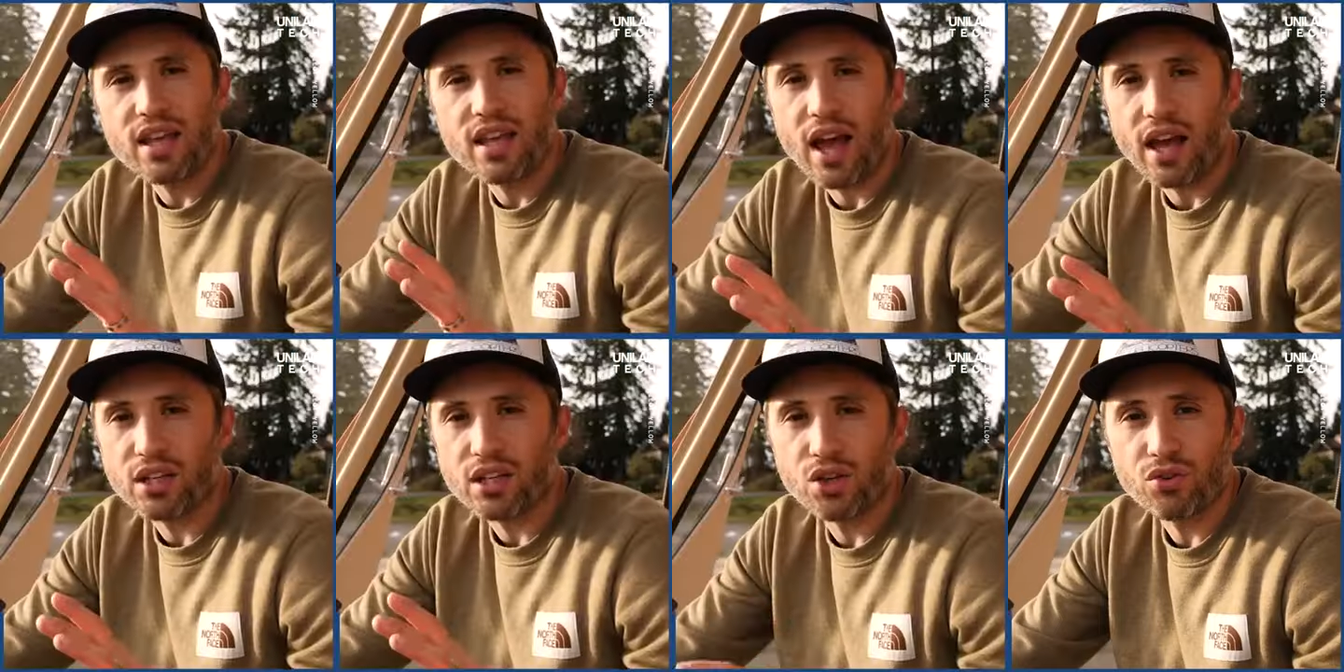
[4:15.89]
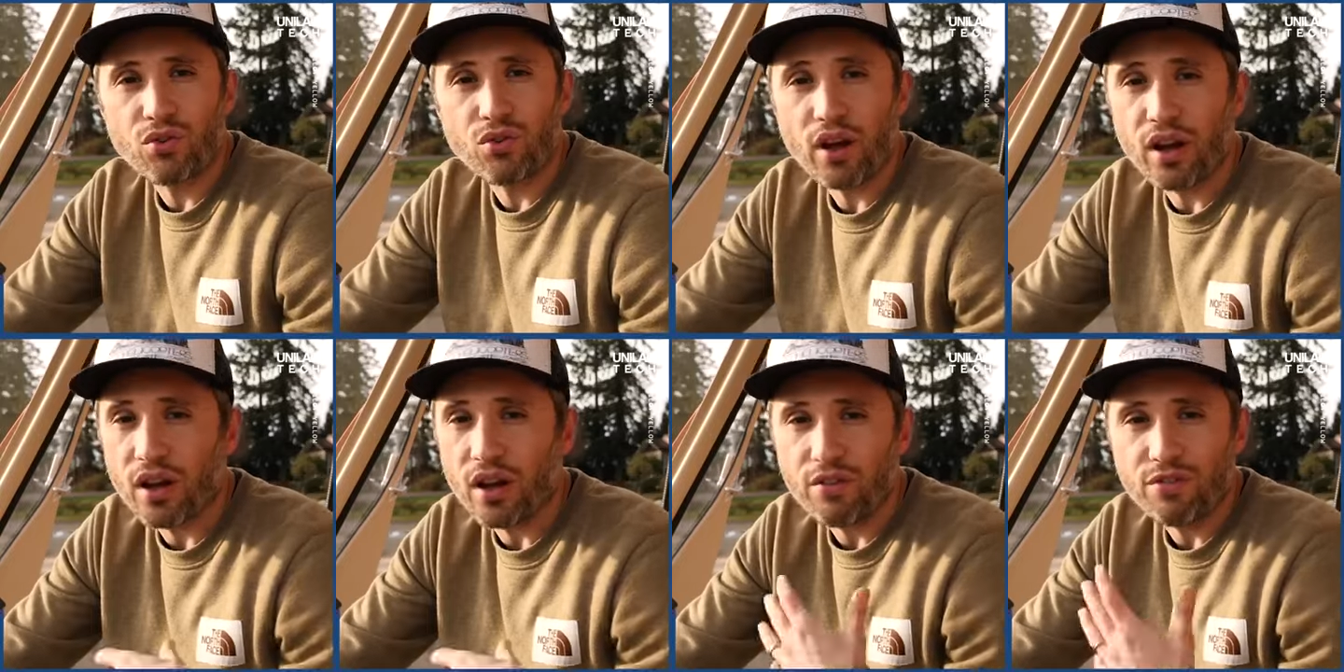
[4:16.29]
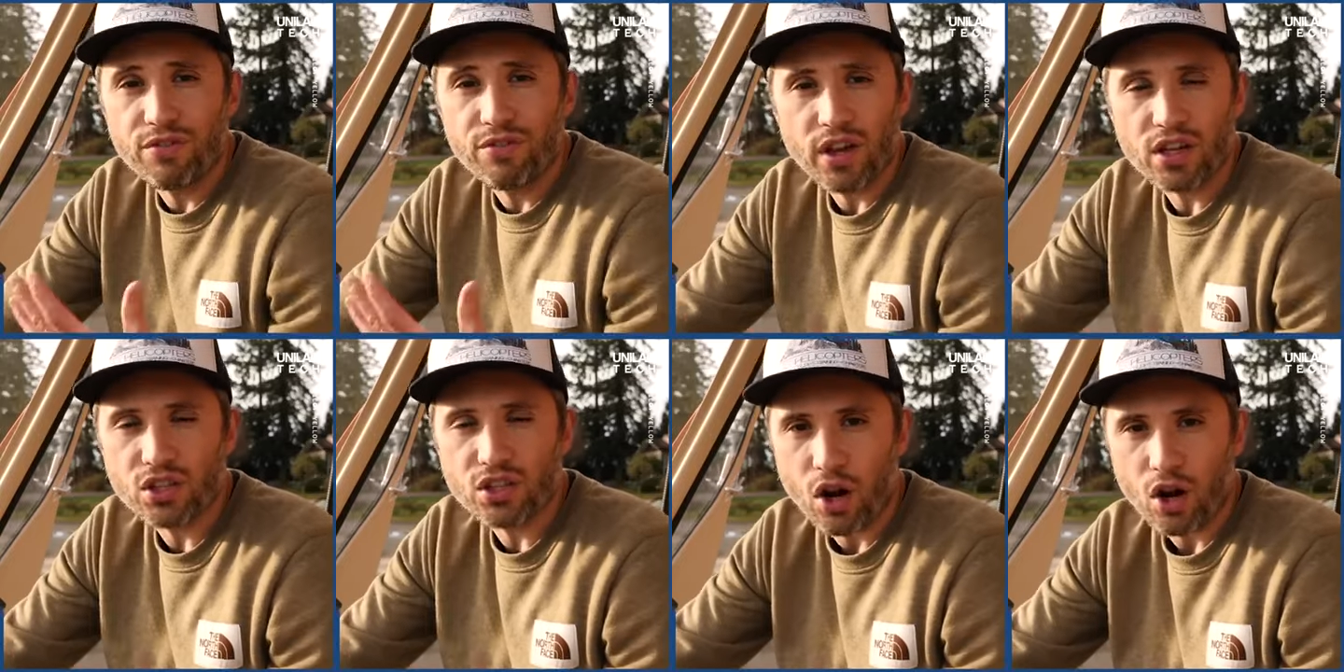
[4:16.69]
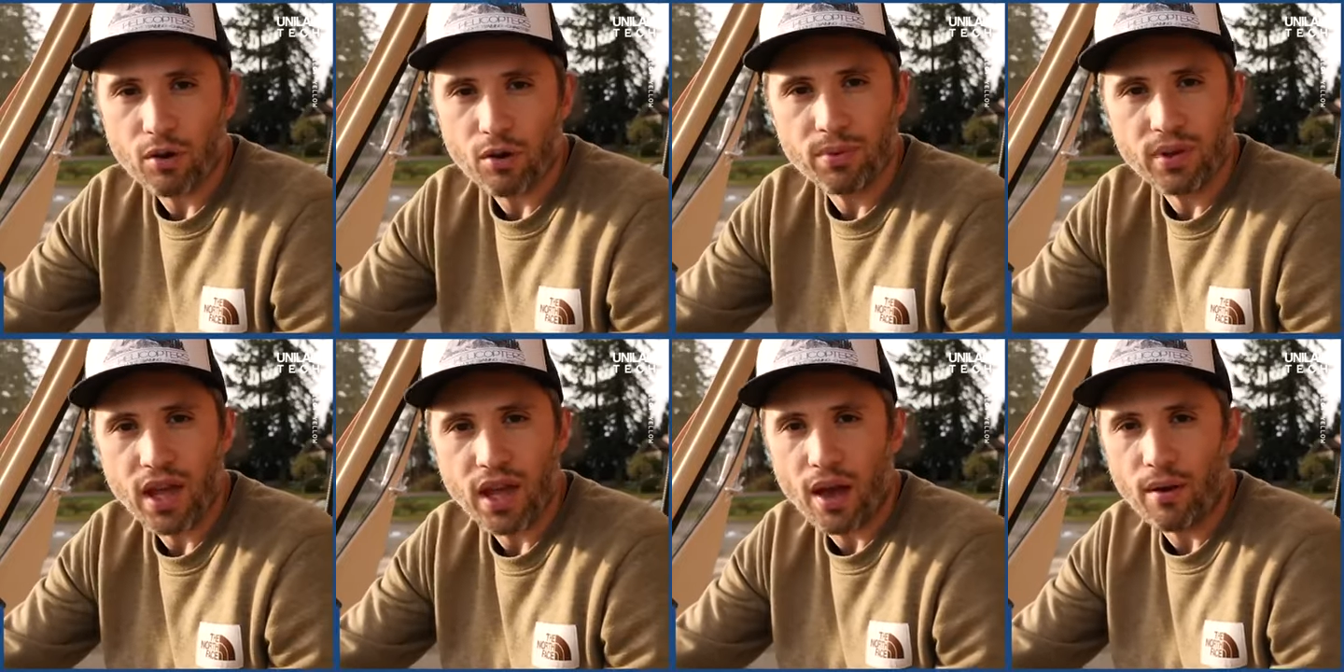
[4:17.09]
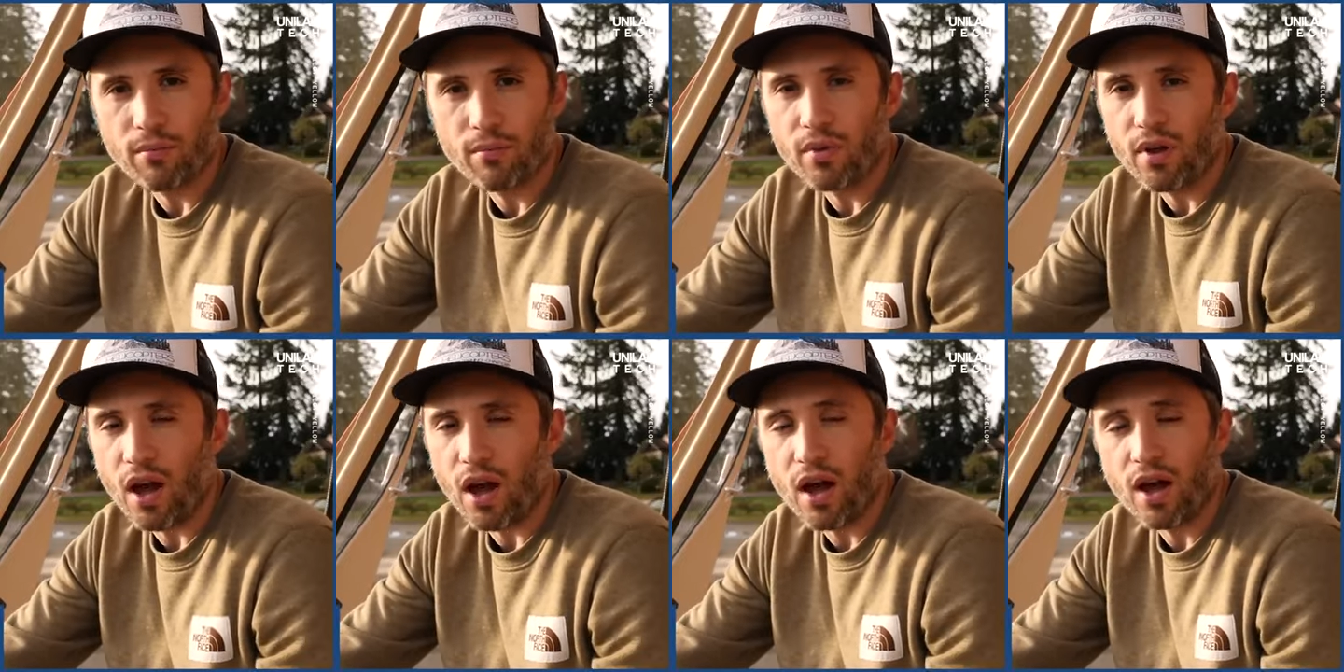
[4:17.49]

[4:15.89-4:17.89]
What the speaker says: they actually run at a fixed RPM,